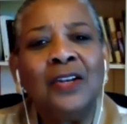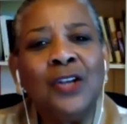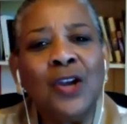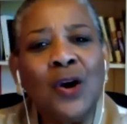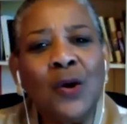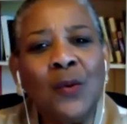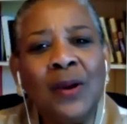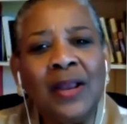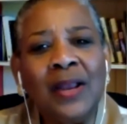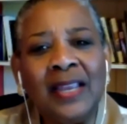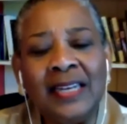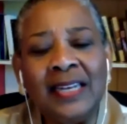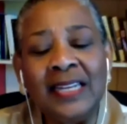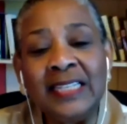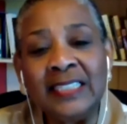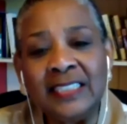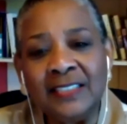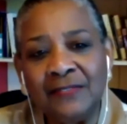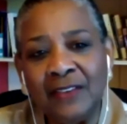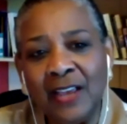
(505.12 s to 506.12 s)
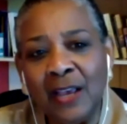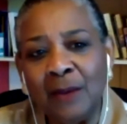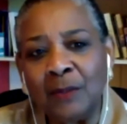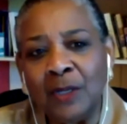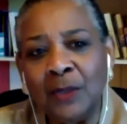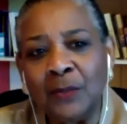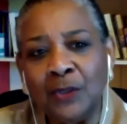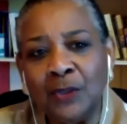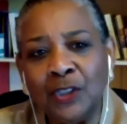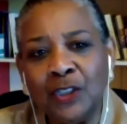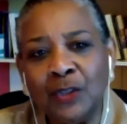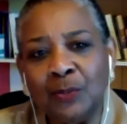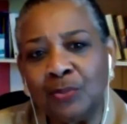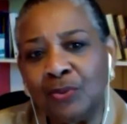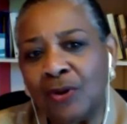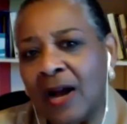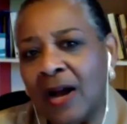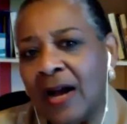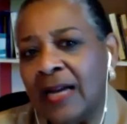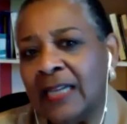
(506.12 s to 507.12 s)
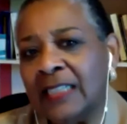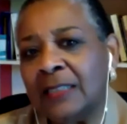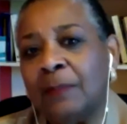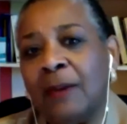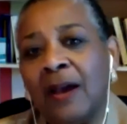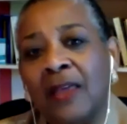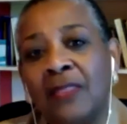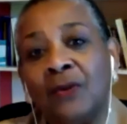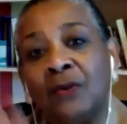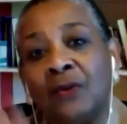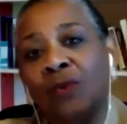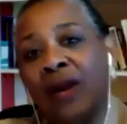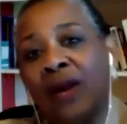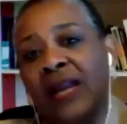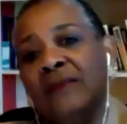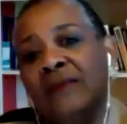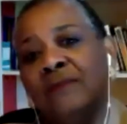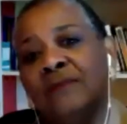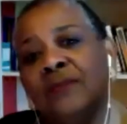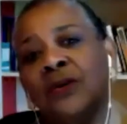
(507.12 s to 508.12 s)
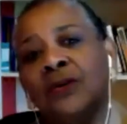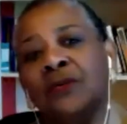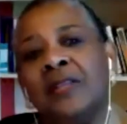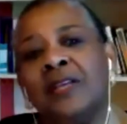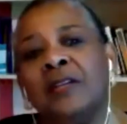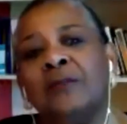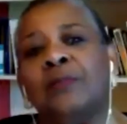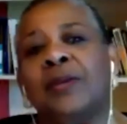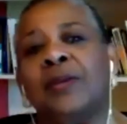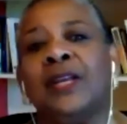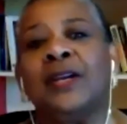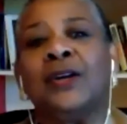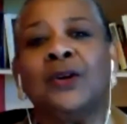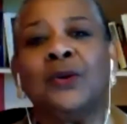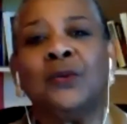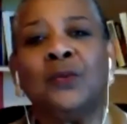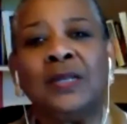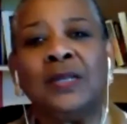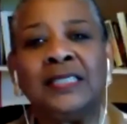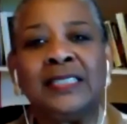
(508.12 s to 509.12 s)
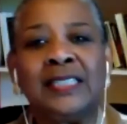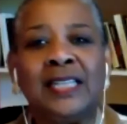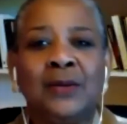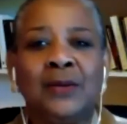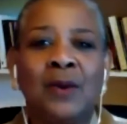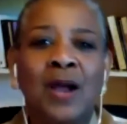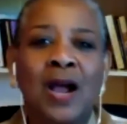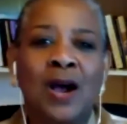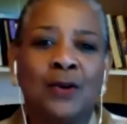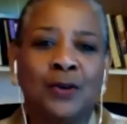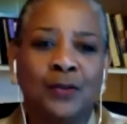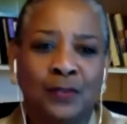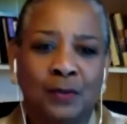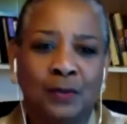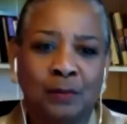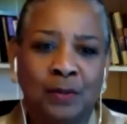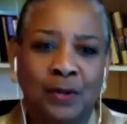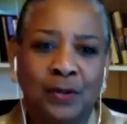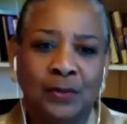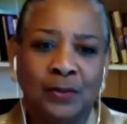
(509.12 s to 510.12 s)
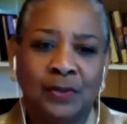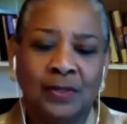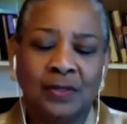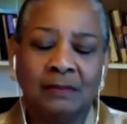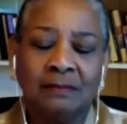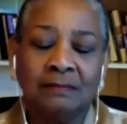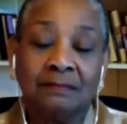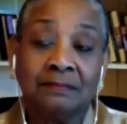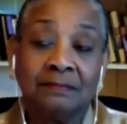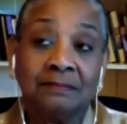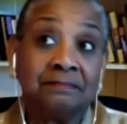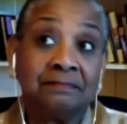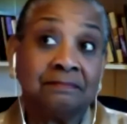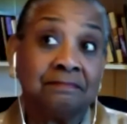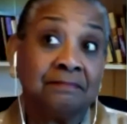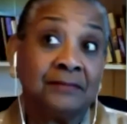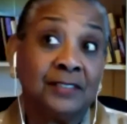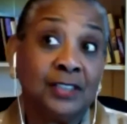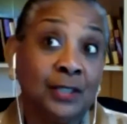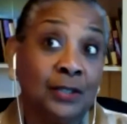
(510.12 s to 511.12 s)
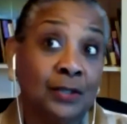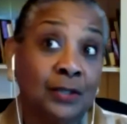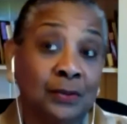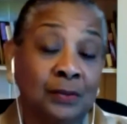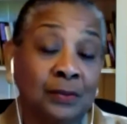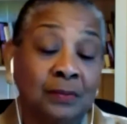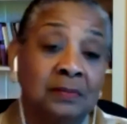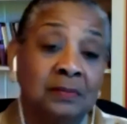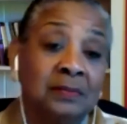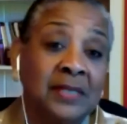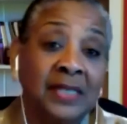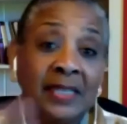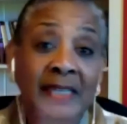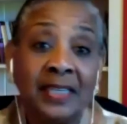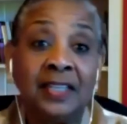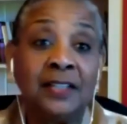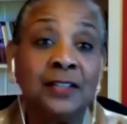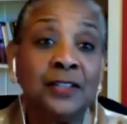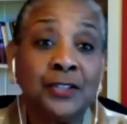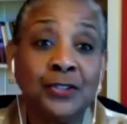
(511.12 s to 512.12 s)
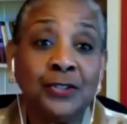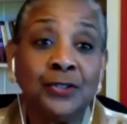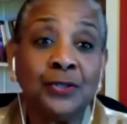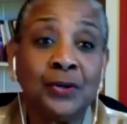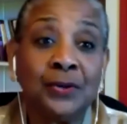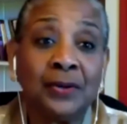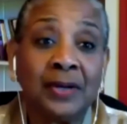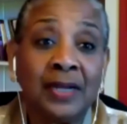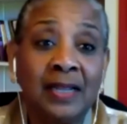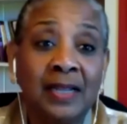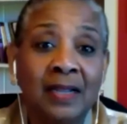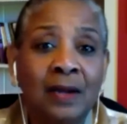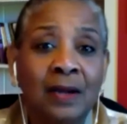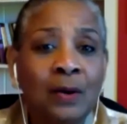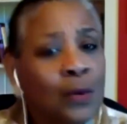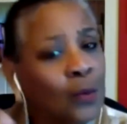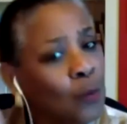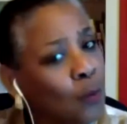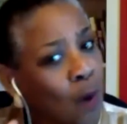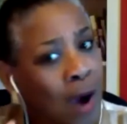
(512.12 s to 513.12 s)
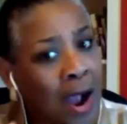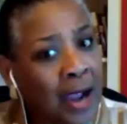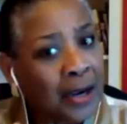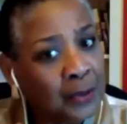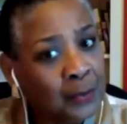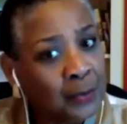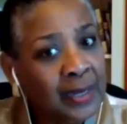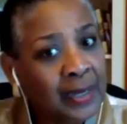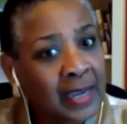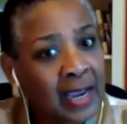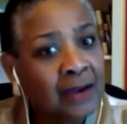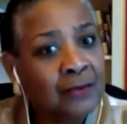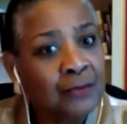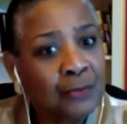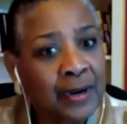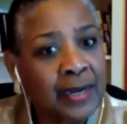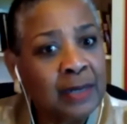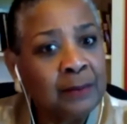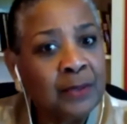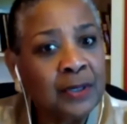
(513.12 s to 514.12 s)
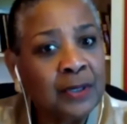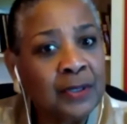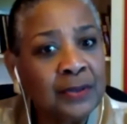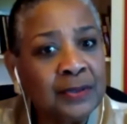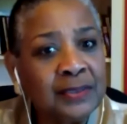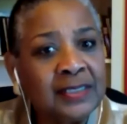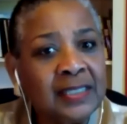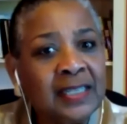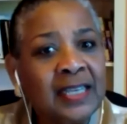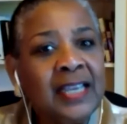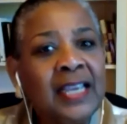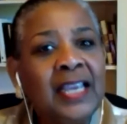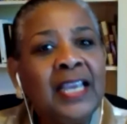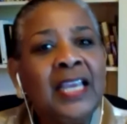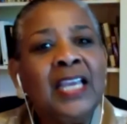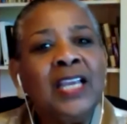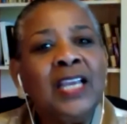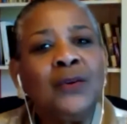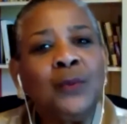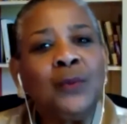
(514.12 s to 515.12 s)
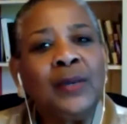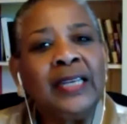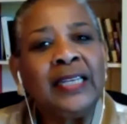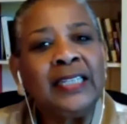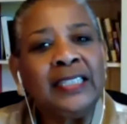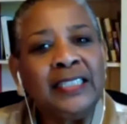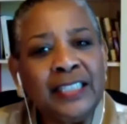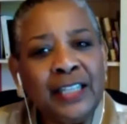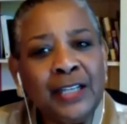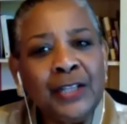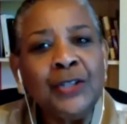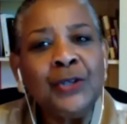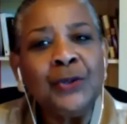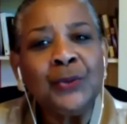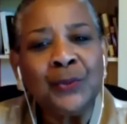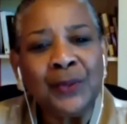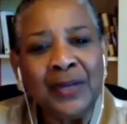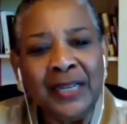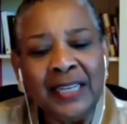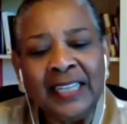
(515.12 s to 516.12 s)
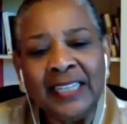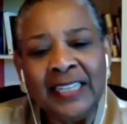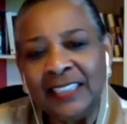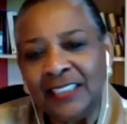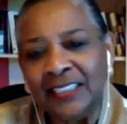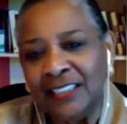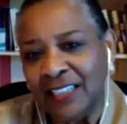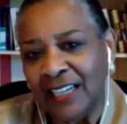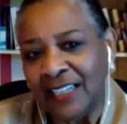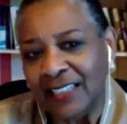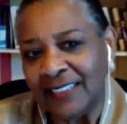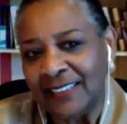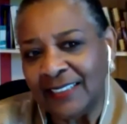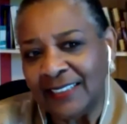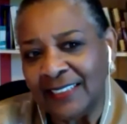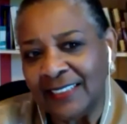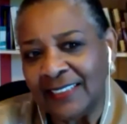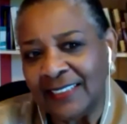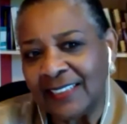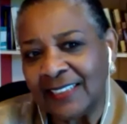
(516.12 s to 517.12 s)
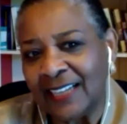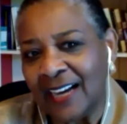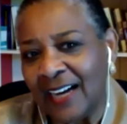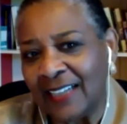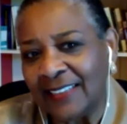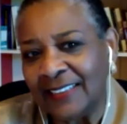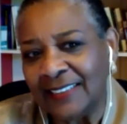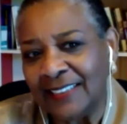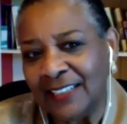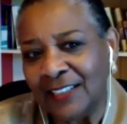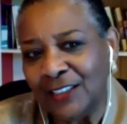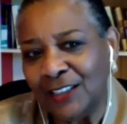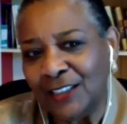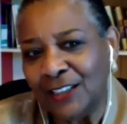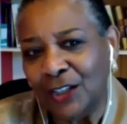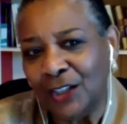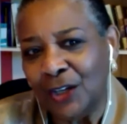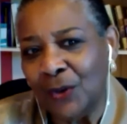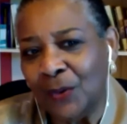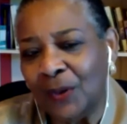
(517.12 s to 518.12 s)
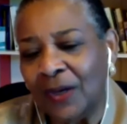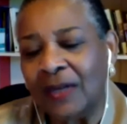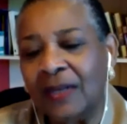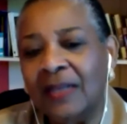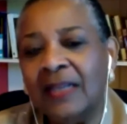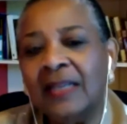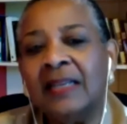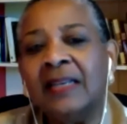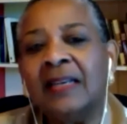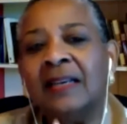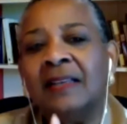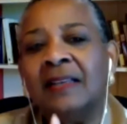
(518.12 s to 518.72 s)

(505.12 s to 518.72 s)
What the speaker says: Noah and his family were surprised by the rainbow that appeared once they were out of the boat. So, in the story, why do we have rainbows? If we continue reading in Genesis, God said to Noah,